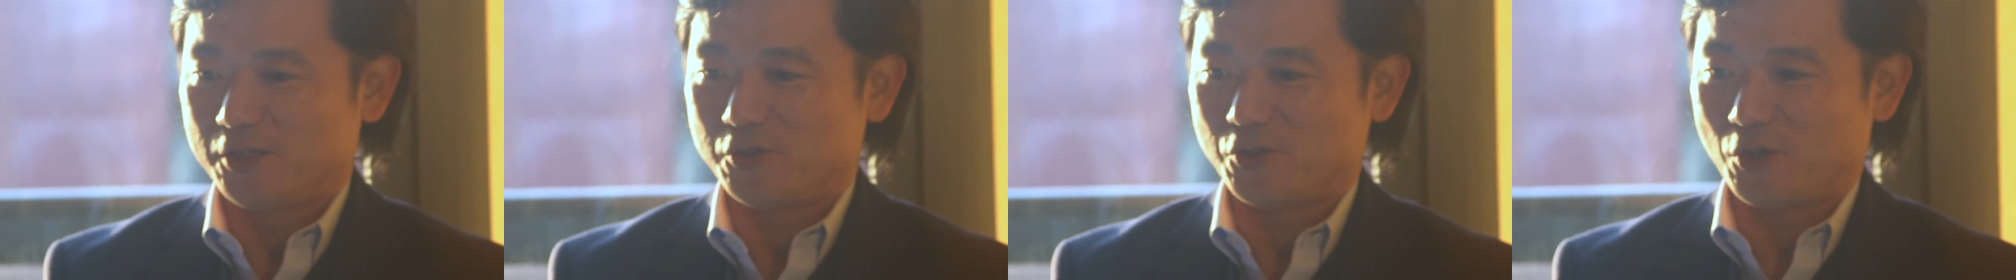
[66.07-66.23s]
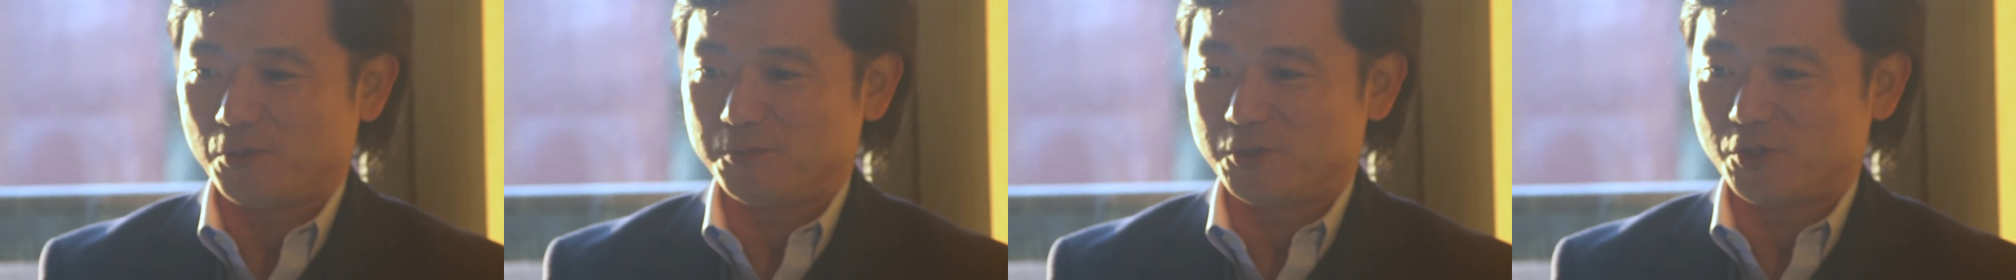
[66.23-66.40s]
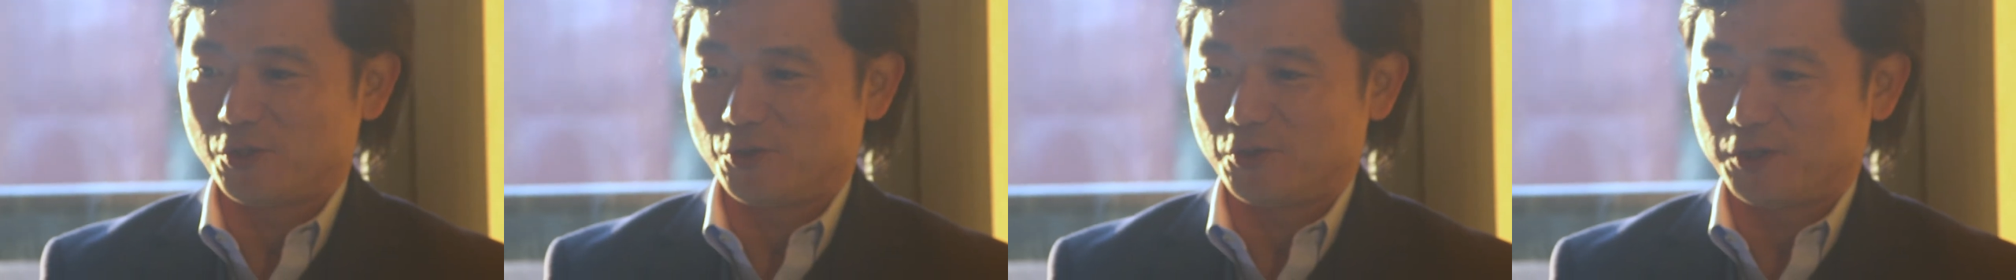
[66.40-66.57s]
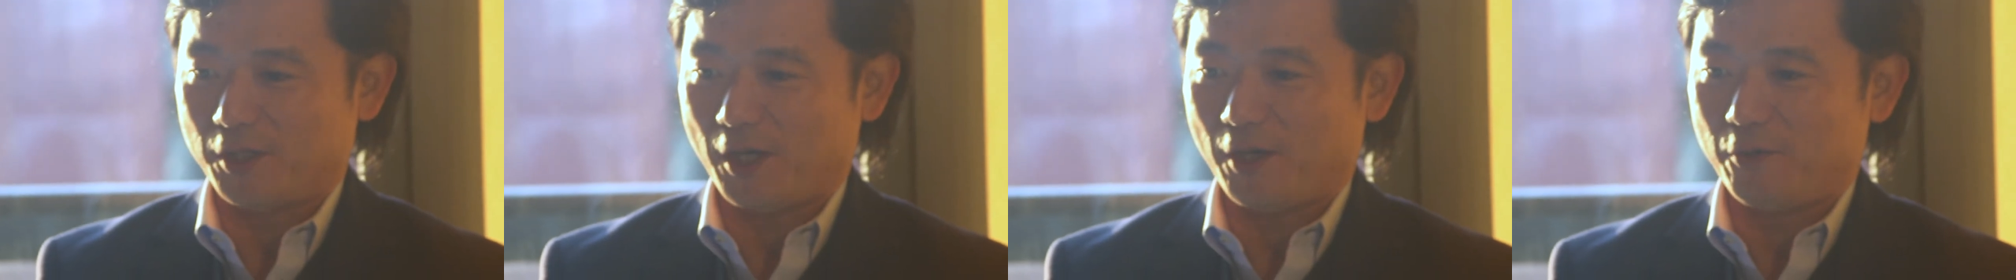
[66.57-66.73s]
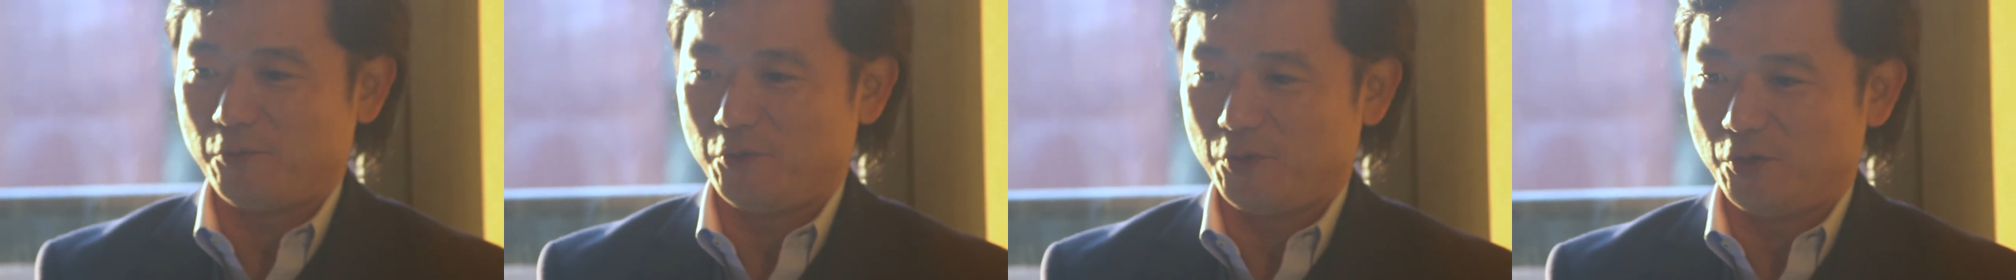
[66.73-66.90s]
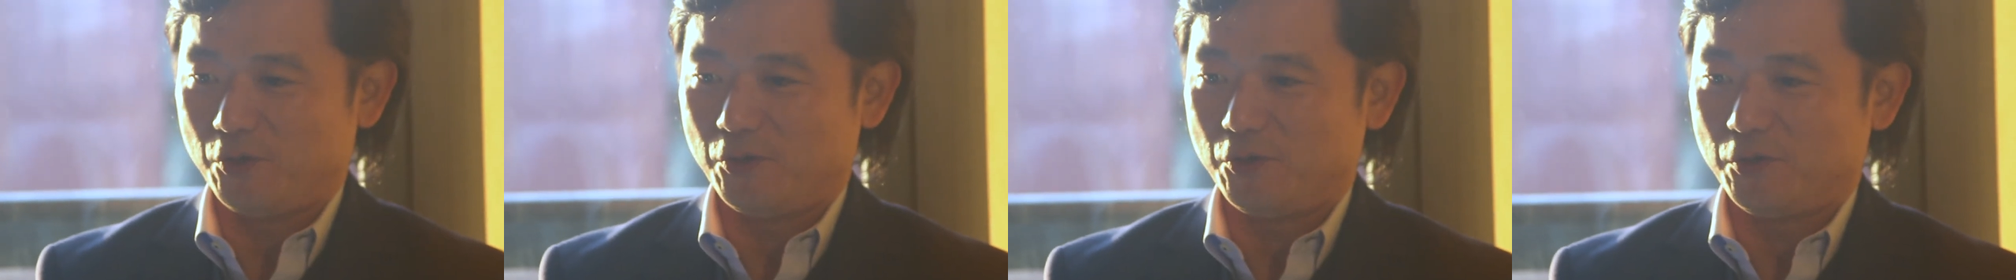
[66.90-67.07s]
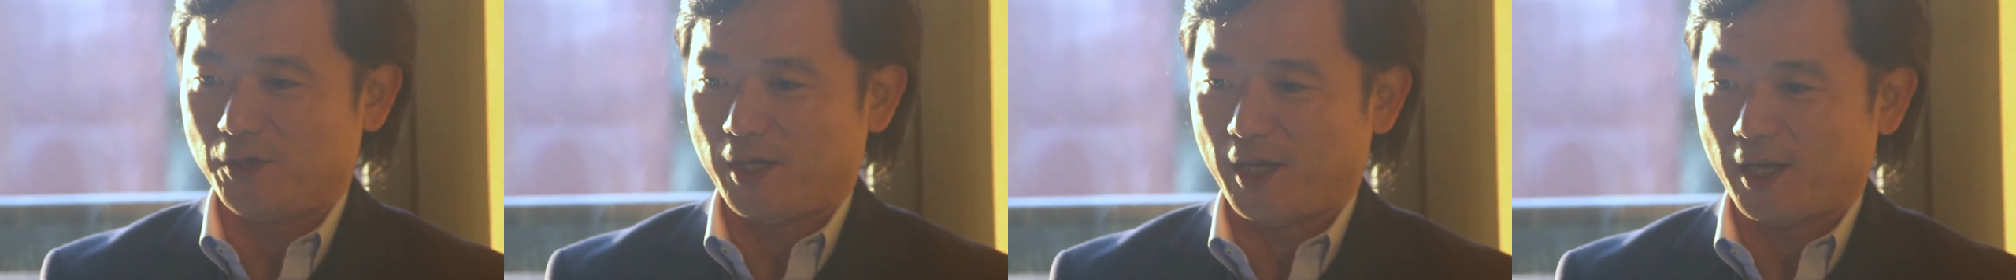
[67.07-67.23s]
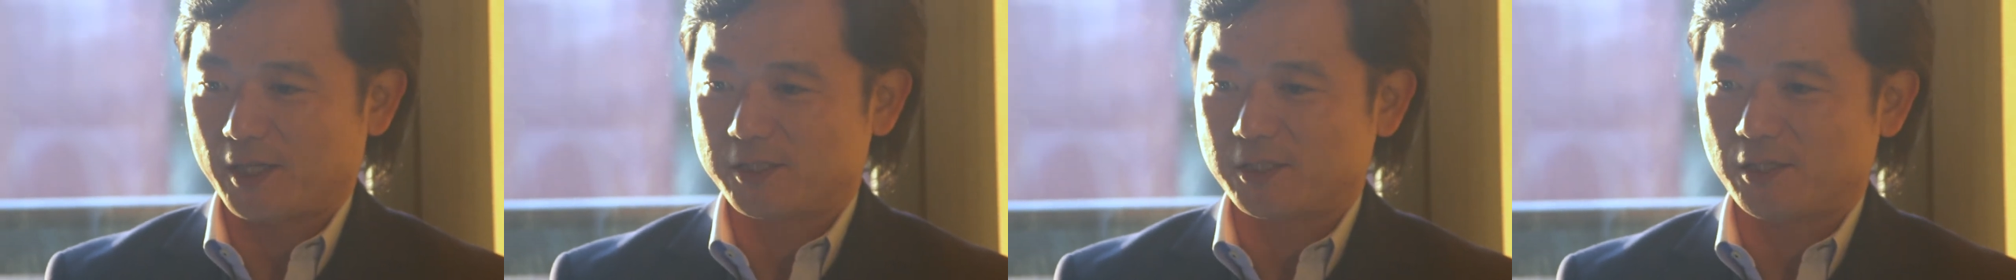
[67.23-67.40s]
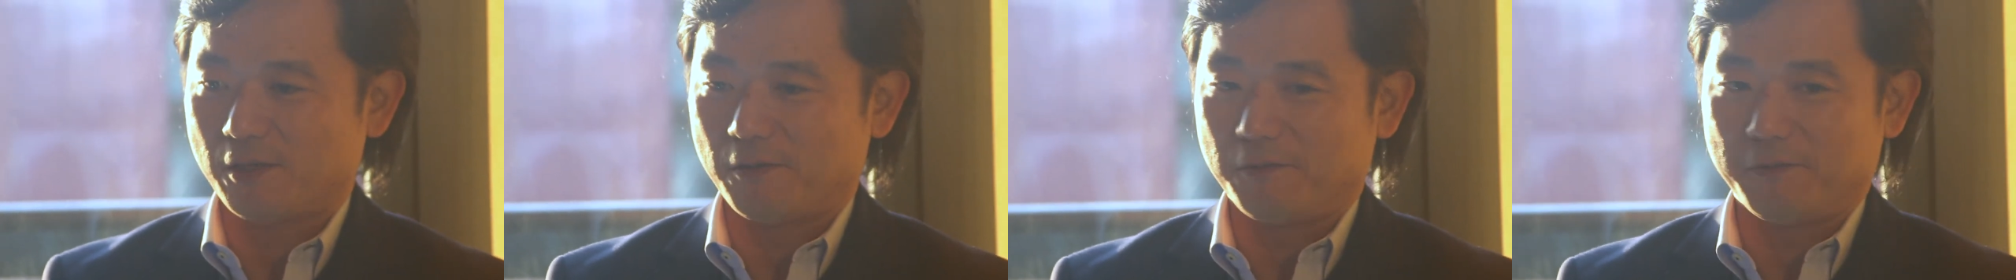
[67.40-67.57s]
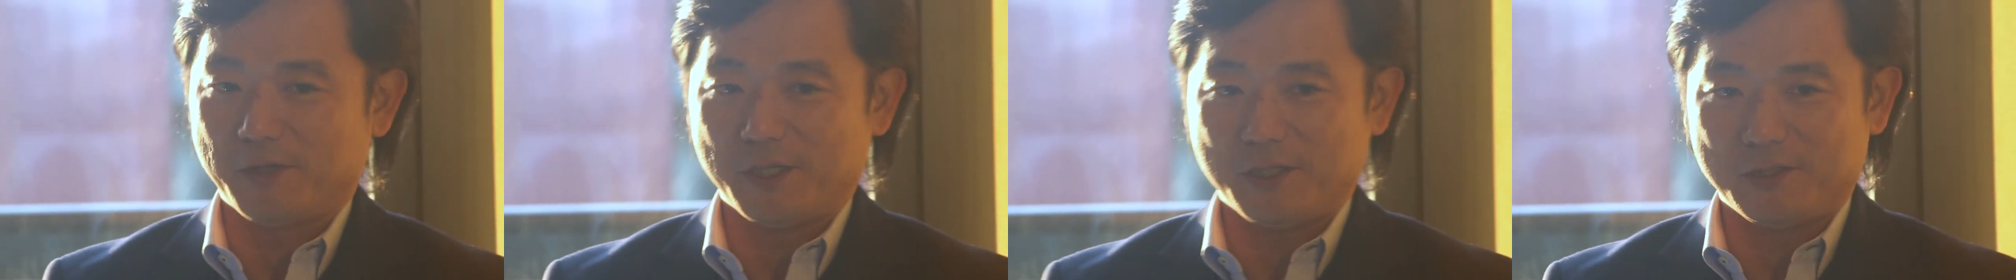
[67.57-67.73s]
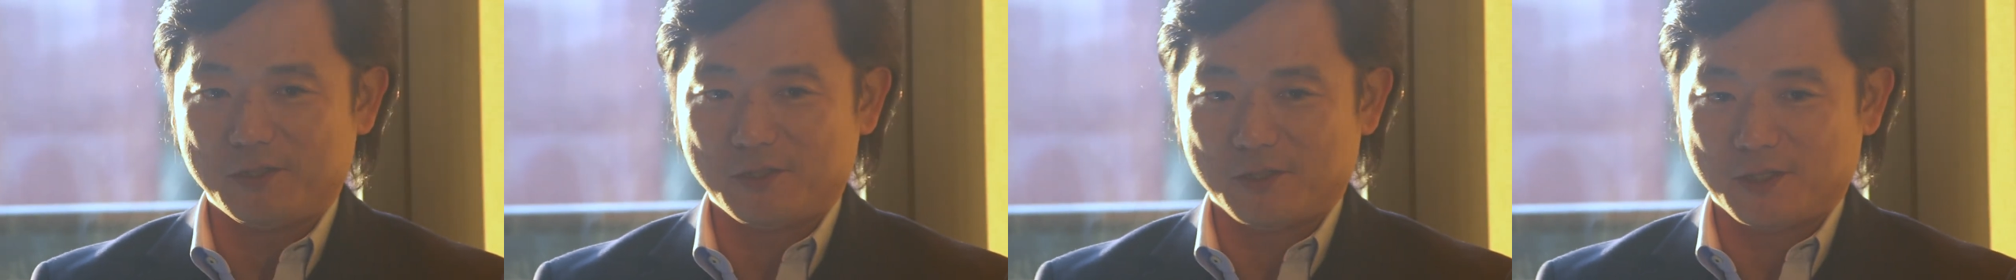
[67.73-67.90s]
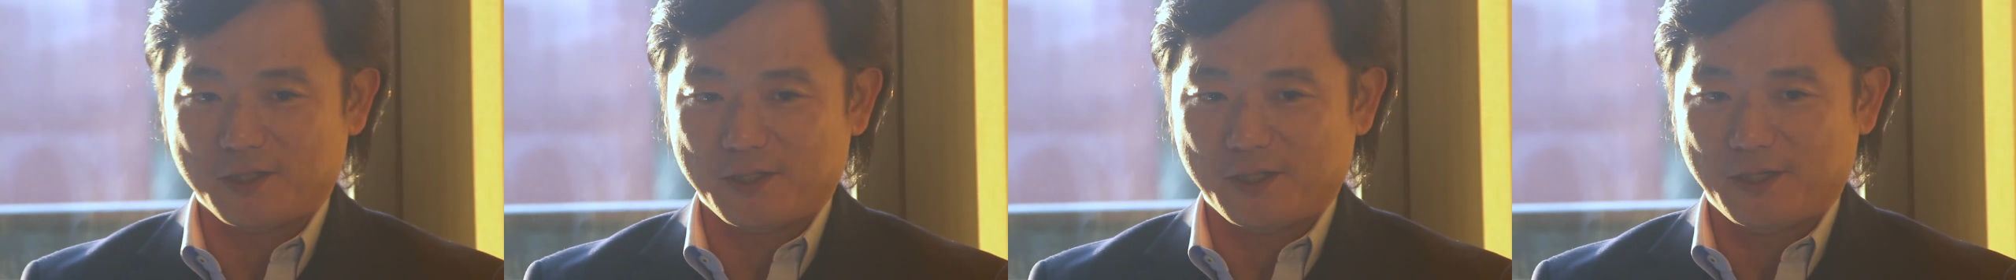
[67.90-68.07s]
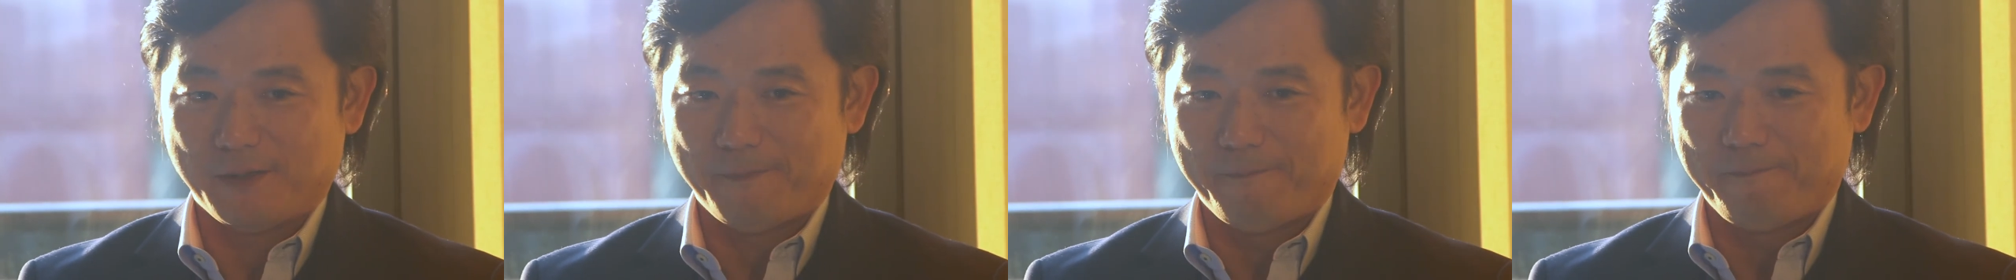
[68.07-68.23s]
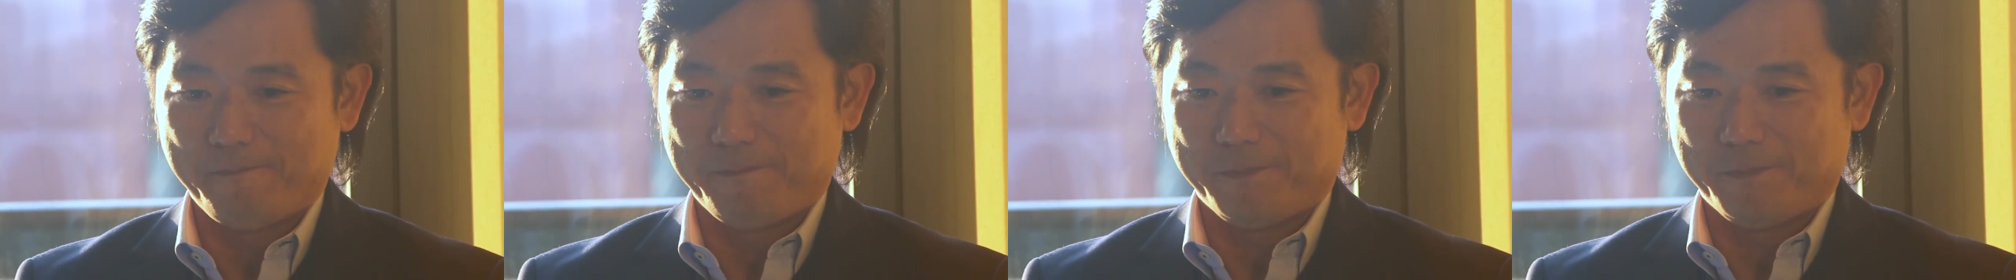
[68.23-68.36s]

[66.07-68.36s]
So I'm sure that will accelerate uh,